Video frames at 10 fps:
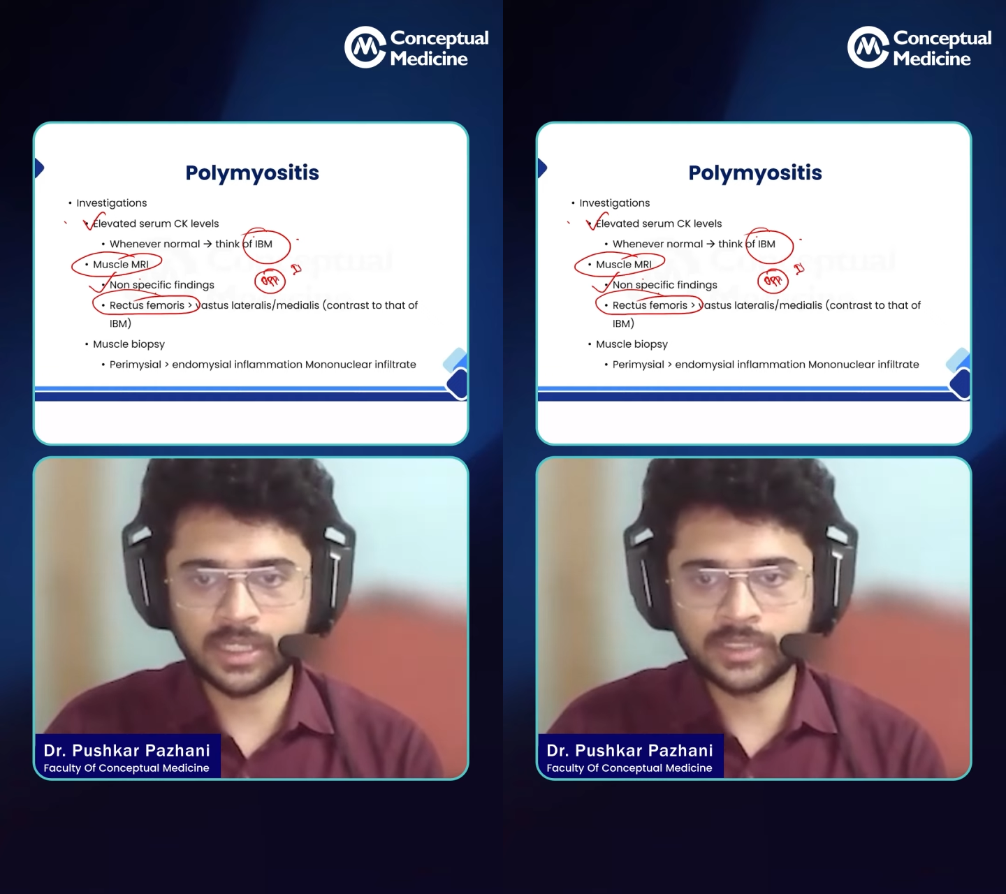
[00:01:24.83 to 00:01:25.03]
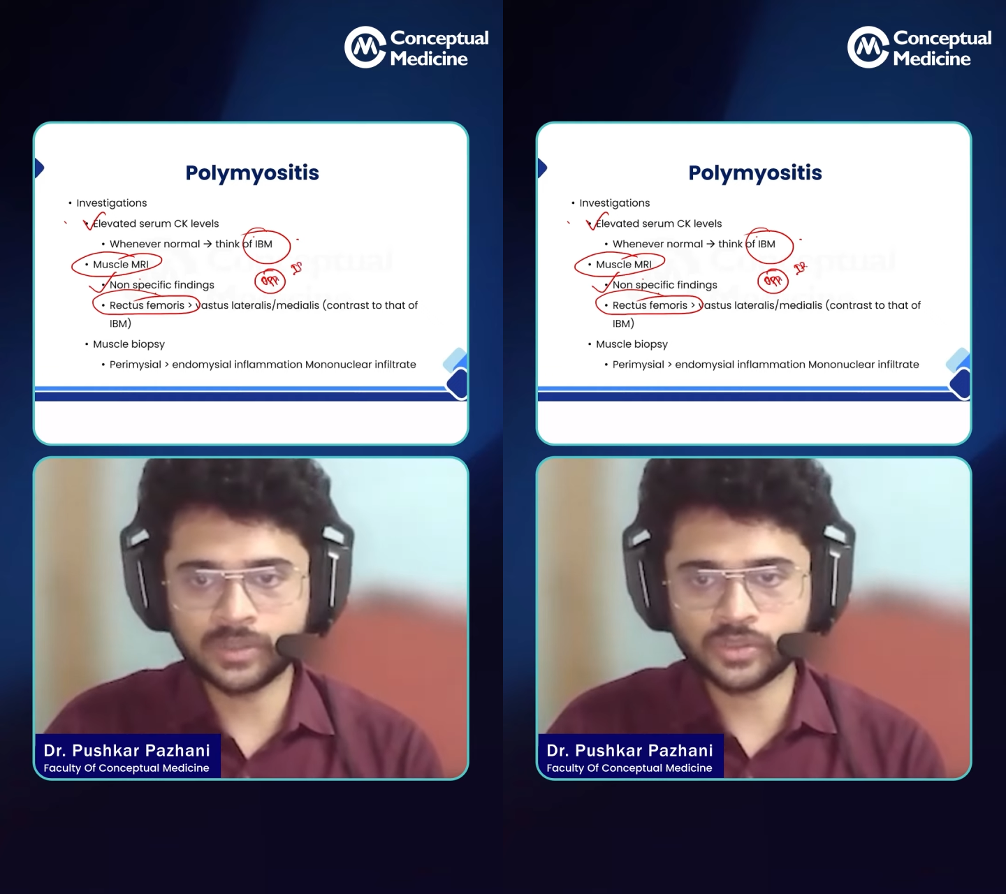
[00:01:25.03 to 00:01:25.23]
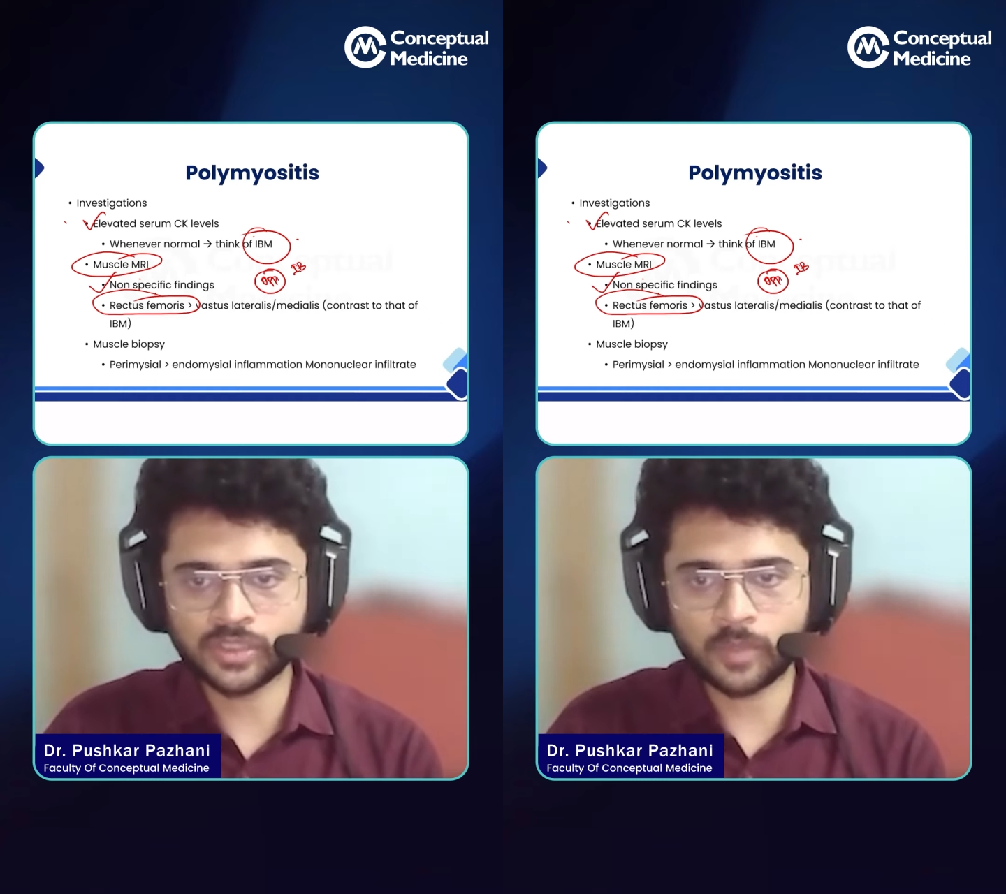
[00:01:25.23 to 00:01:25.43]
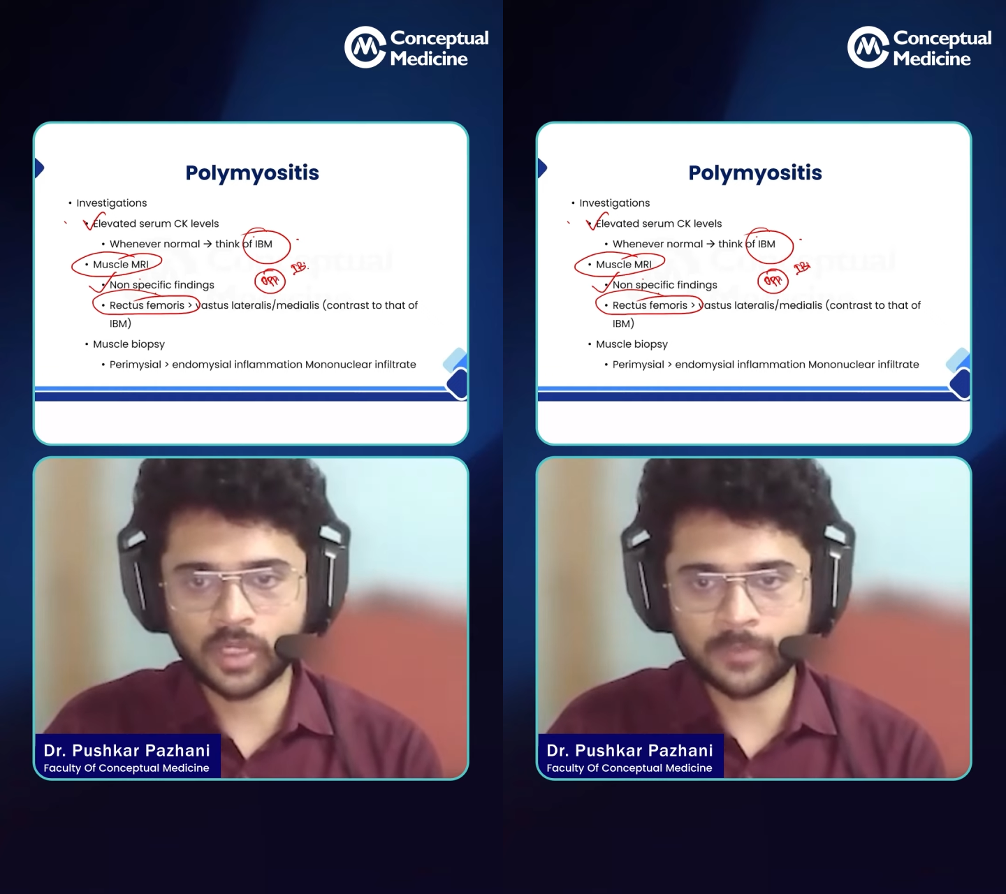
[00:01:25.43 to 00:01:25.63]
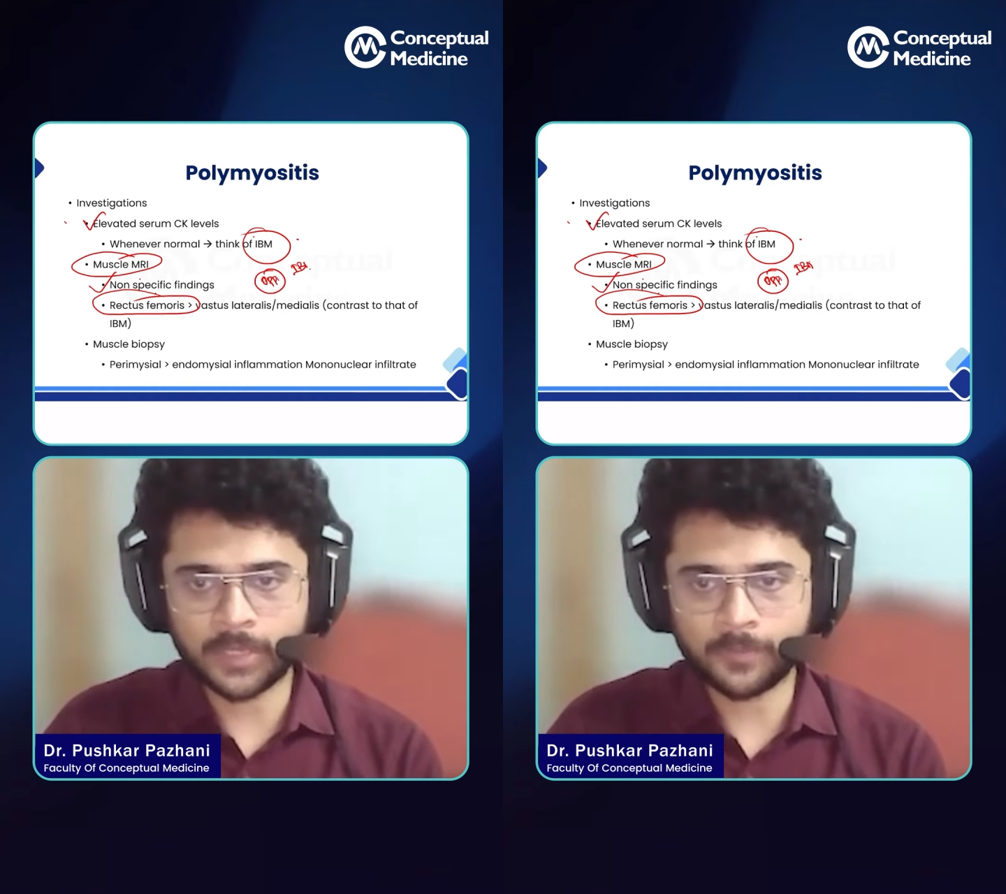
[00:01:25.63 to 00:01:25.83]
inclusion
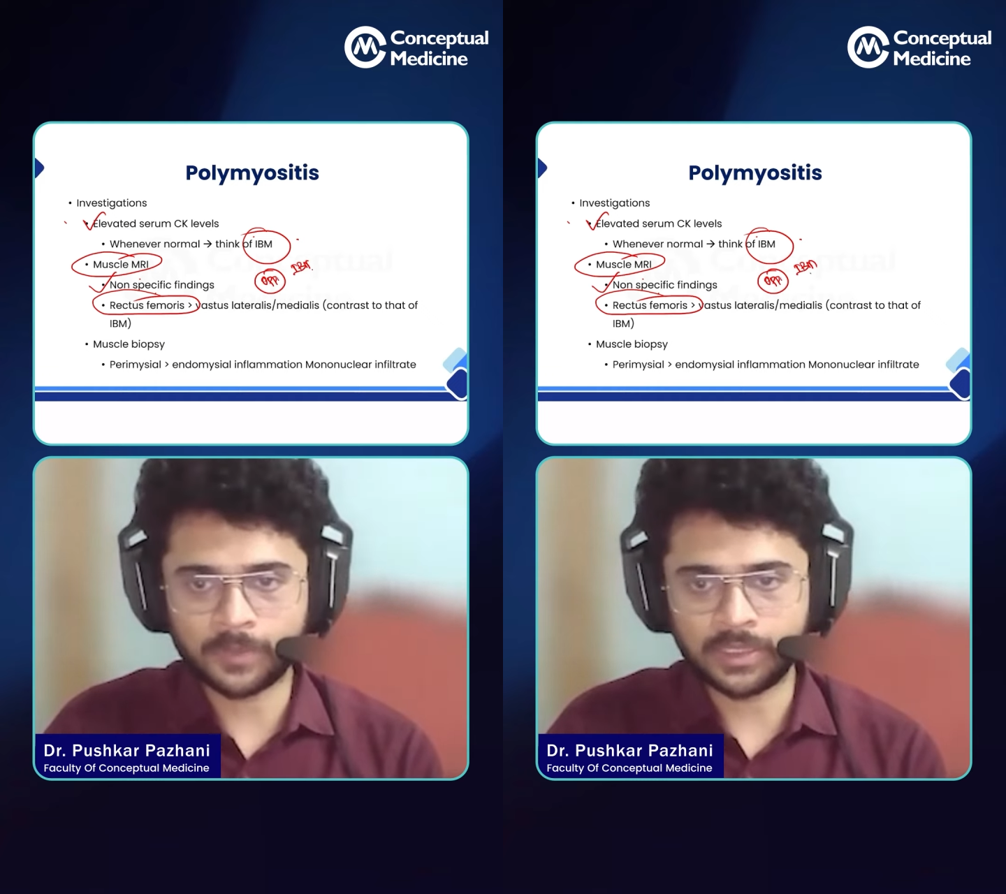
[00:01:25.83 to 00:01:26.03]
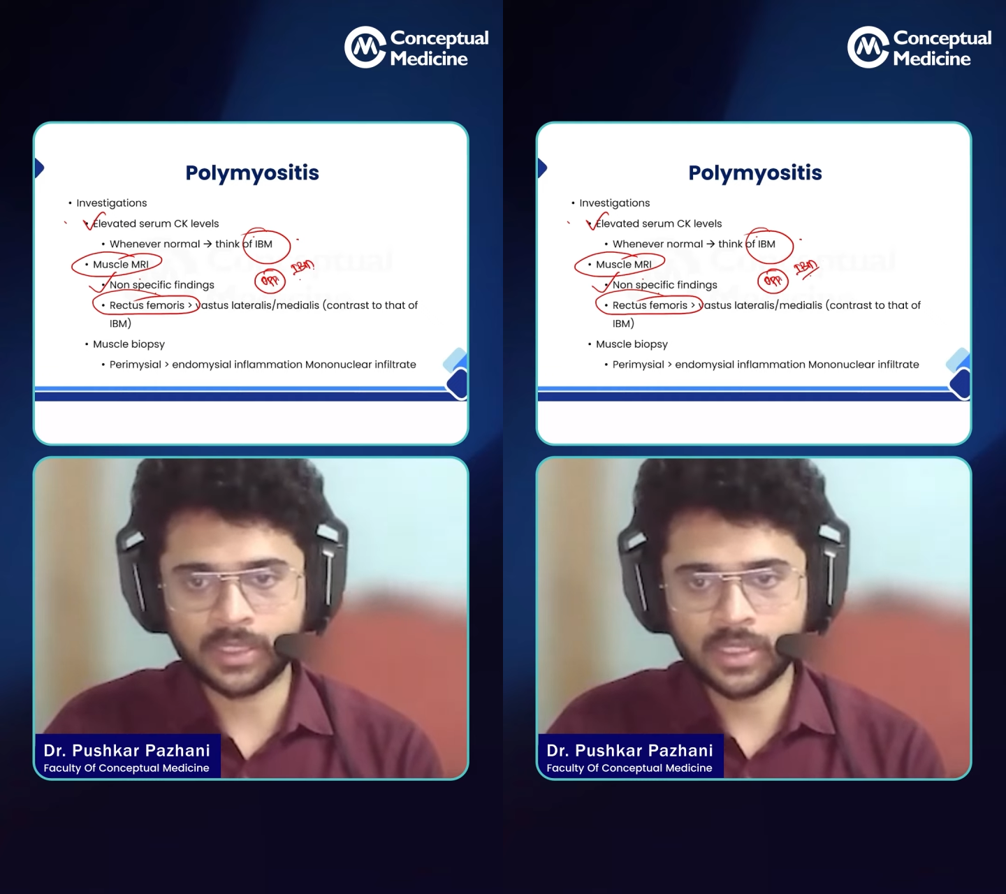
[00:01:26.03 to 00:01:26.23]
body myopathy.